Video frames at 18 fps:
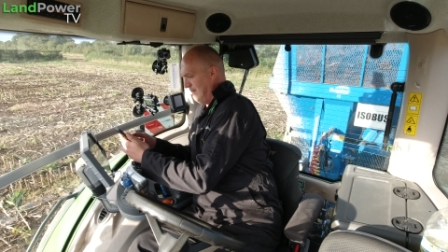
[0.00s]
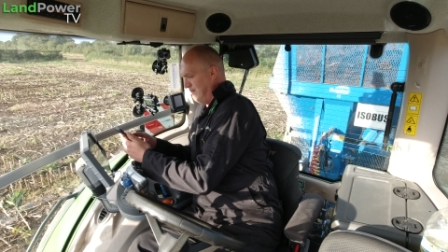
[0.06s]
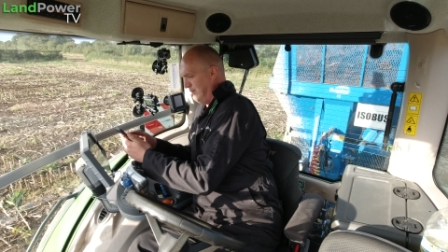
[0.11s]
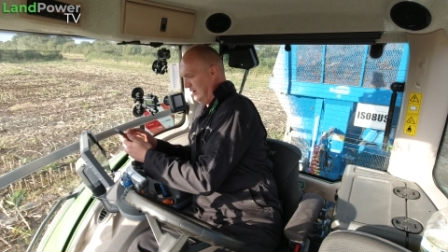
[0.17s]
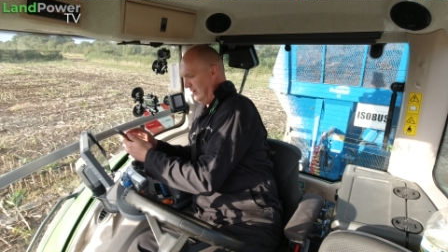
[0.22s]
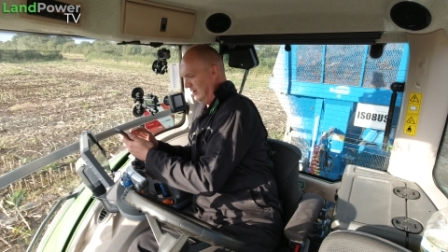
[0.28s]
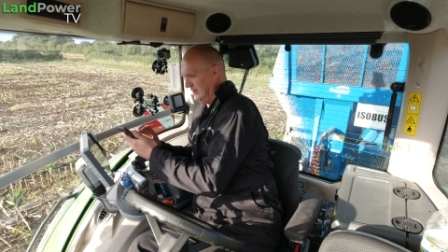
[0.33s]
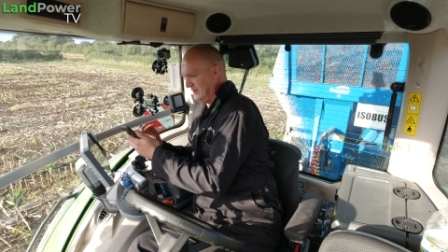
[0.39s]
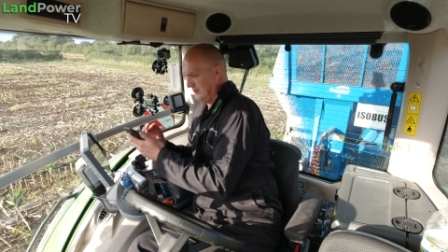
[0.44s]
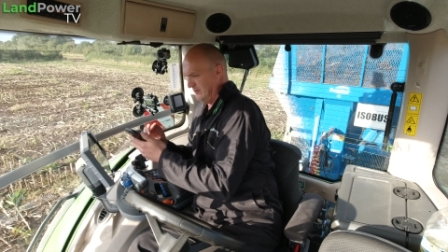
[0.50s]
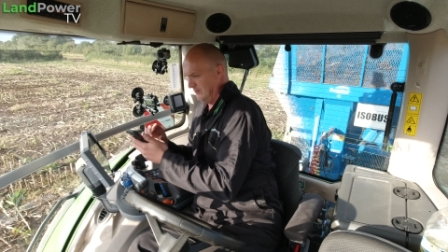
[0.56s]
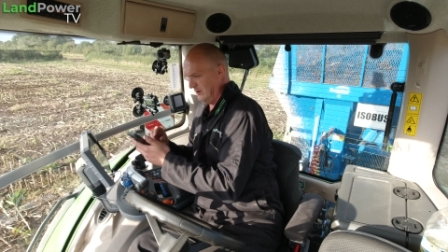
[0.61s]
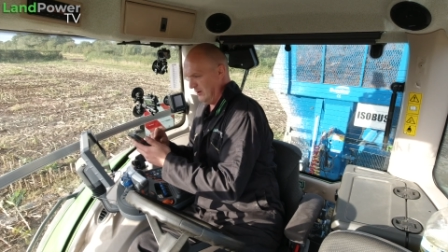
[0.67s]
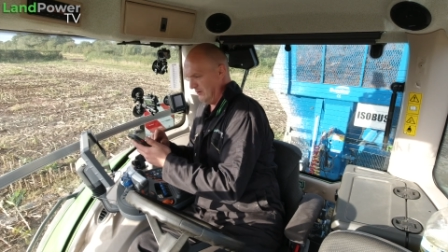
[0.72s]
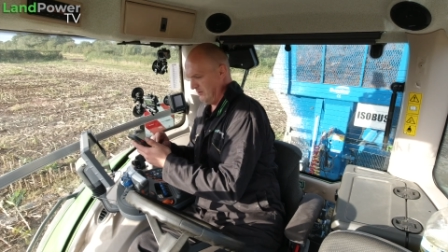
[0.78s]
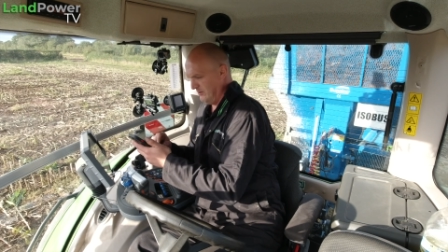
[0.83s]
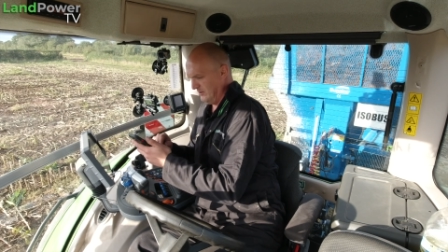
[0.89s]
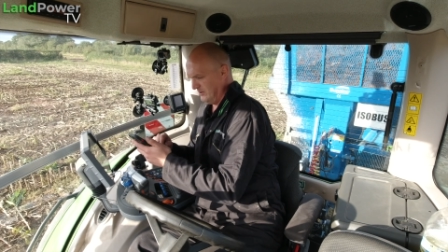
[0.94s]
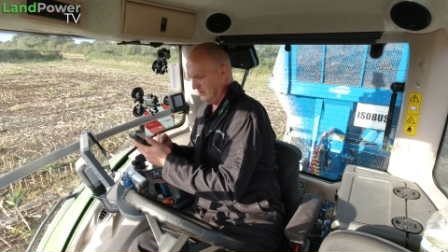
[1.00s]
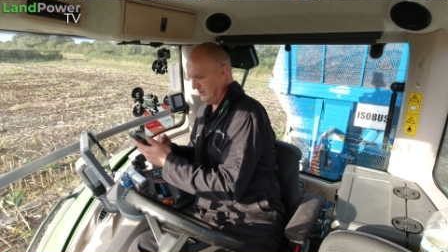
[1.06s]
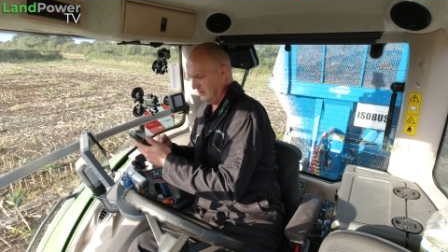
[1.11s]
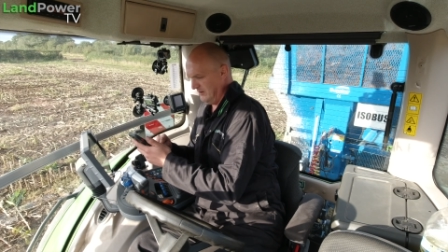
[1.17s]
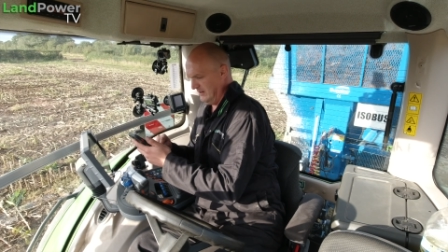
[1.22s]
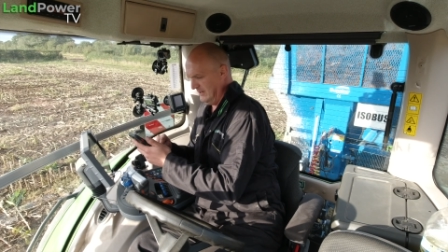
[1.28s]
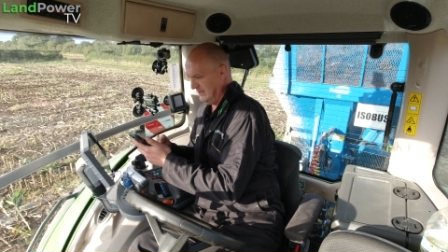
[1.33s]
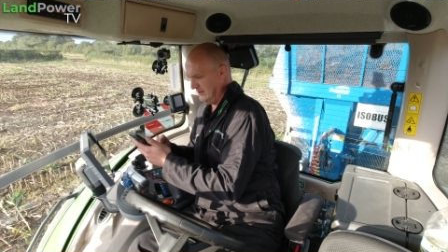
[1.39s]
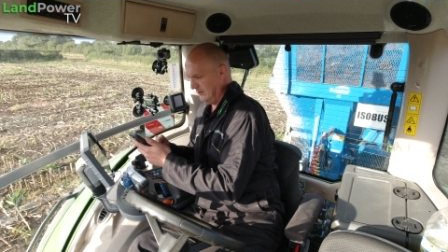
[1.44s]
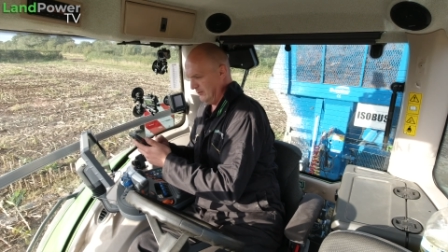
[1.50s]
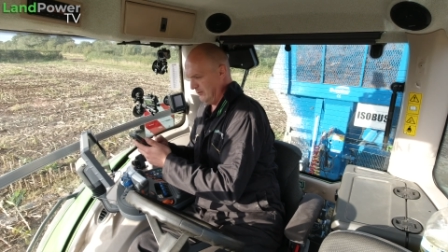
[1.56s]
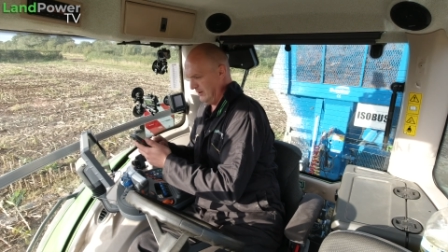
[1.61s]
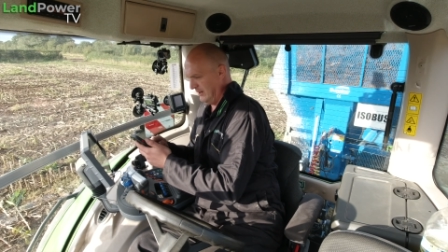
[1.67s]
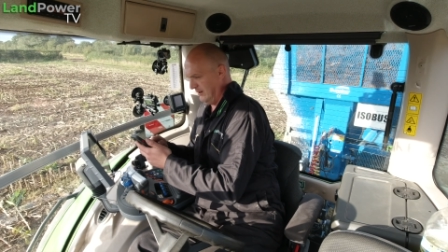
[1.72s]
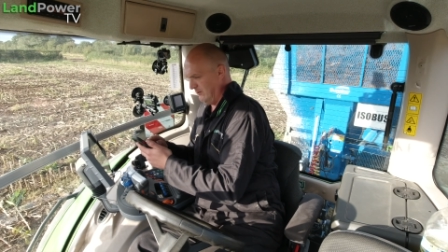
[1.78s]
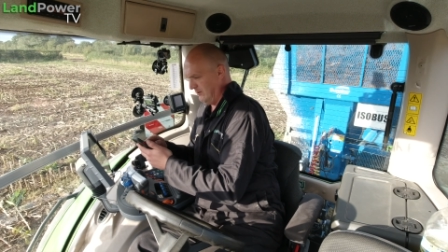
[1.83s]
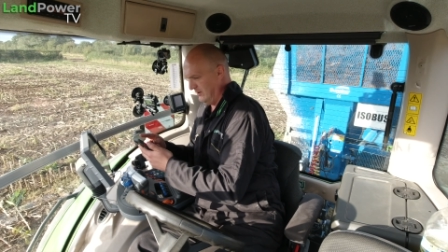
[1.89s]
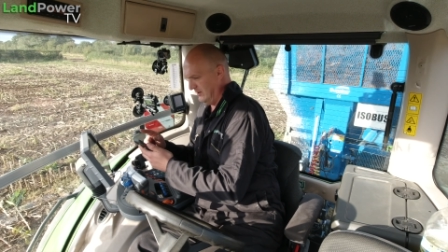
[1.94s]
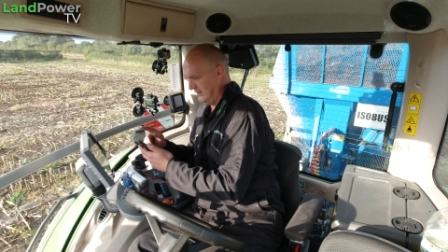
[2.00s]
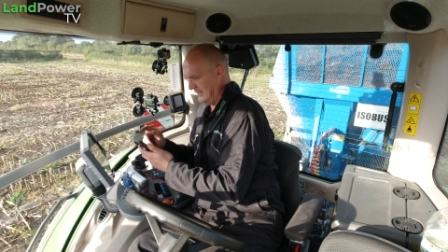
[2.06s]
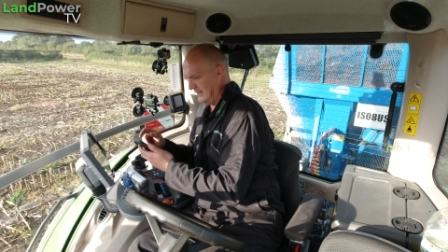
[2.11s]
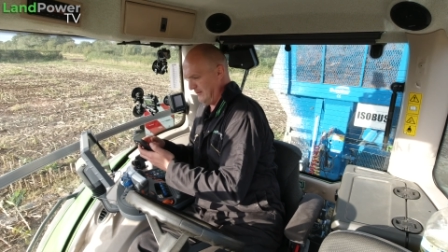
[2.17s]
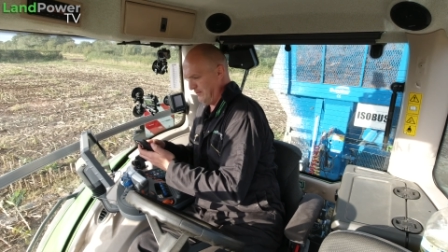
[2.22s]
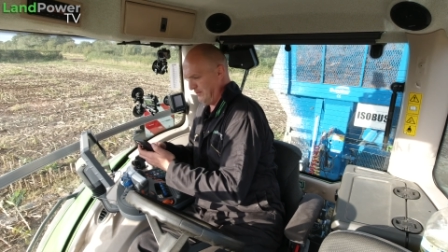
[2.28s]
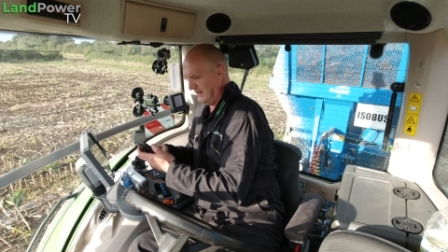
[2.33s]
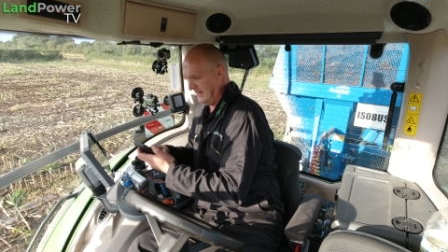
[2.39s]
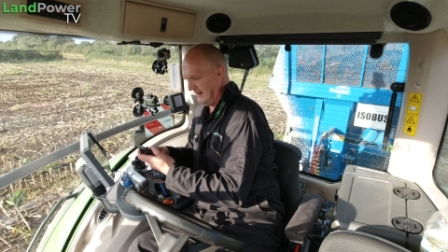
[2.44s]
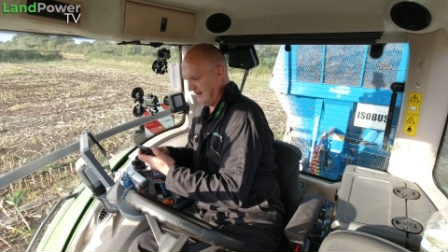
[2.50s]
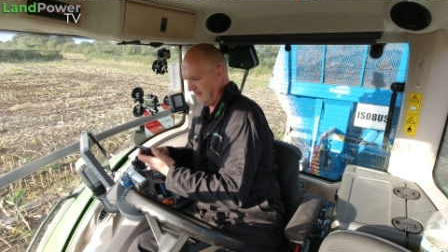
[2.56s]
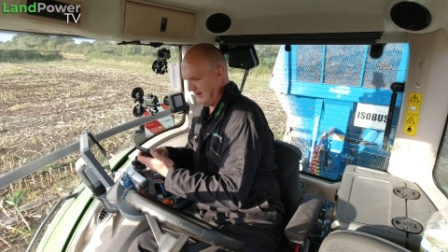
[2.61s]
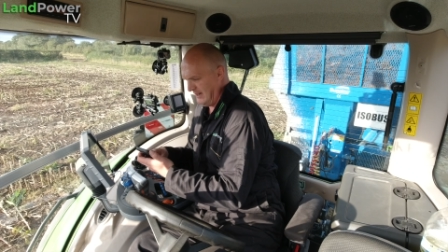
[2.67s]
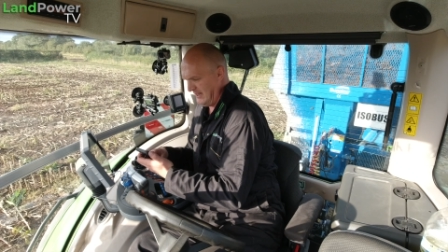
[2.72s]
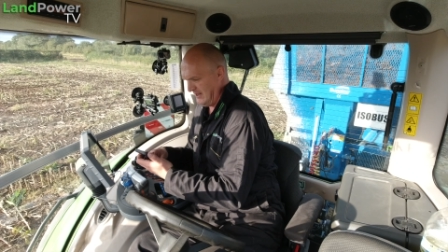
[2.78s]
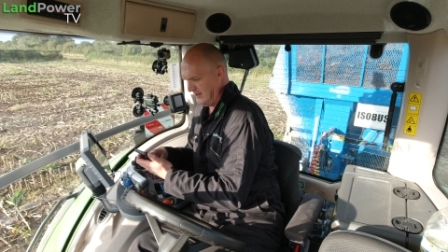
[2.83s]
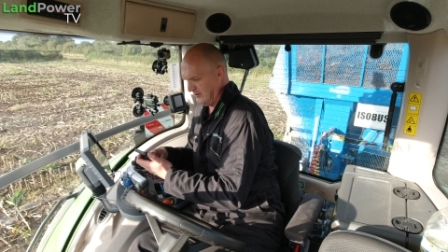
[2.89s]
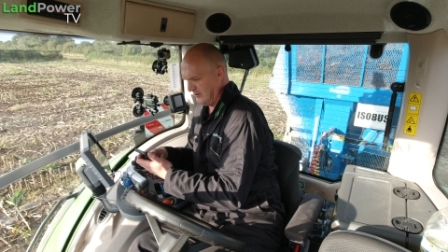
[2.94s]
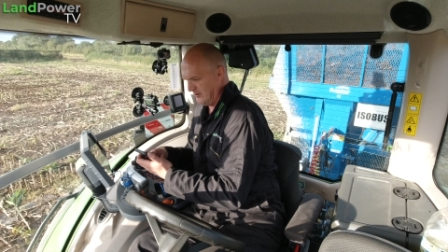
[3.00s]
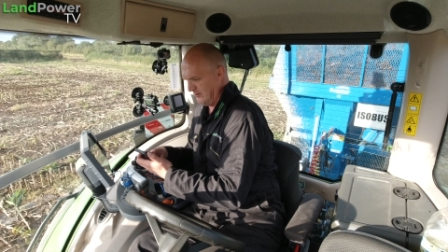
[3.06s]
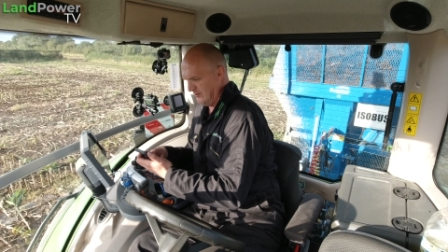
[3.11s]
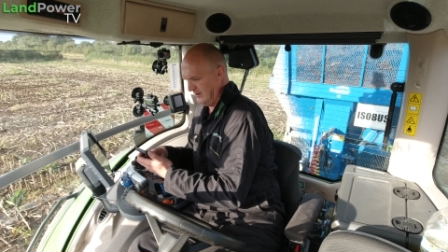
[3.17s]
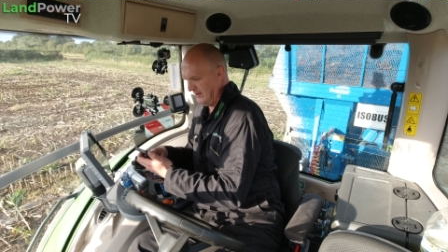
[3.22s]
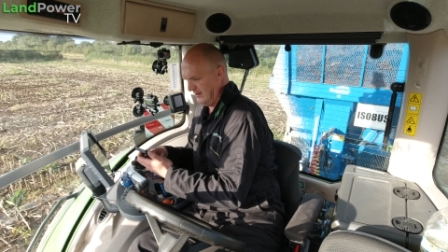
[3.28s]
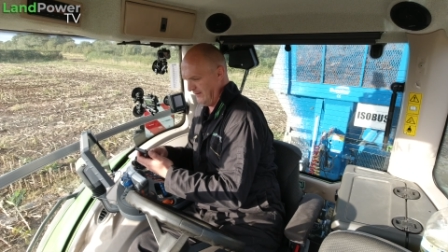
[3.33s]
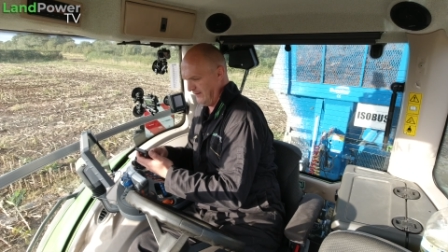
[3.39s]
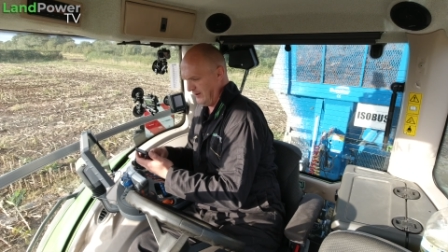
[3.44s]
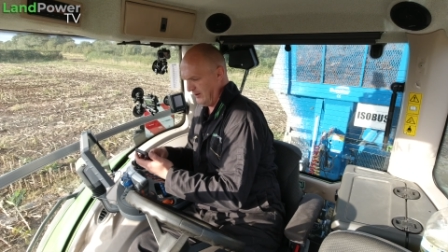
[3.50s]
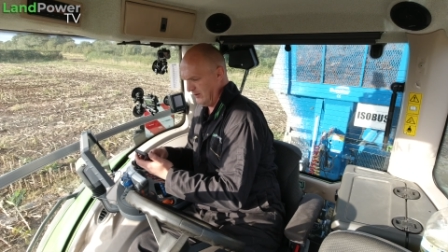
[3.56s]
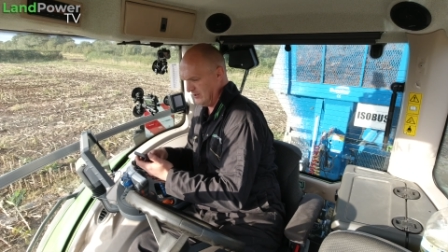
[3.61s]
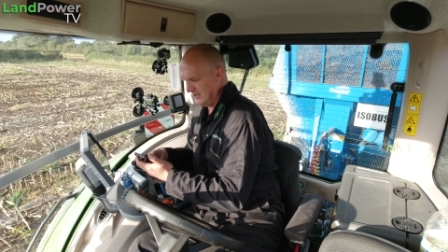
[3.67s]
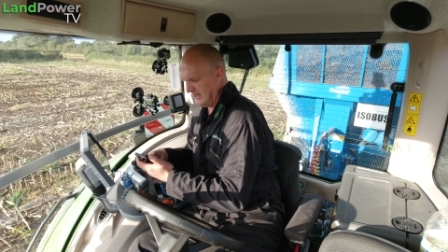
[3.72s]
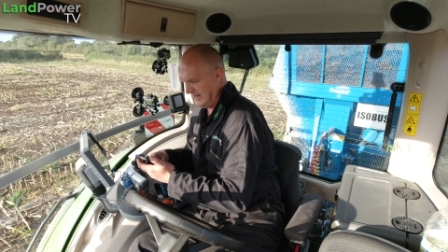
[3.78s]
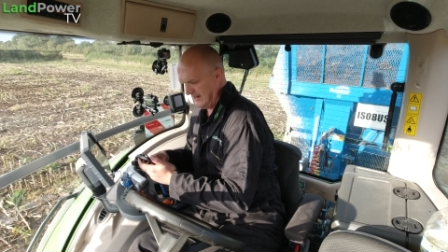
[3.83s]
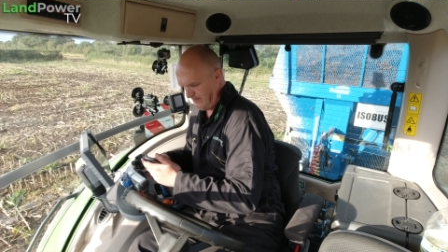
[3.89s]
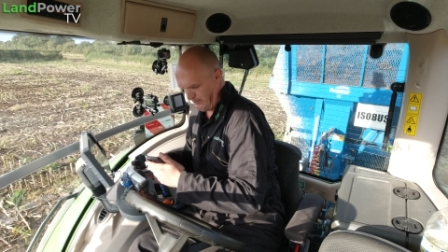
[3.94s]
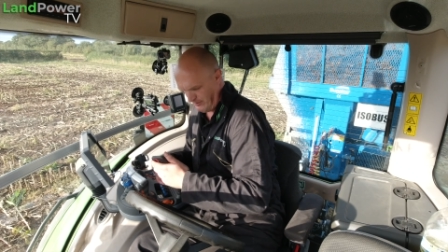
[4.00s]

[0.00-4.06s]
But what we will do is we will now play around with a few tyre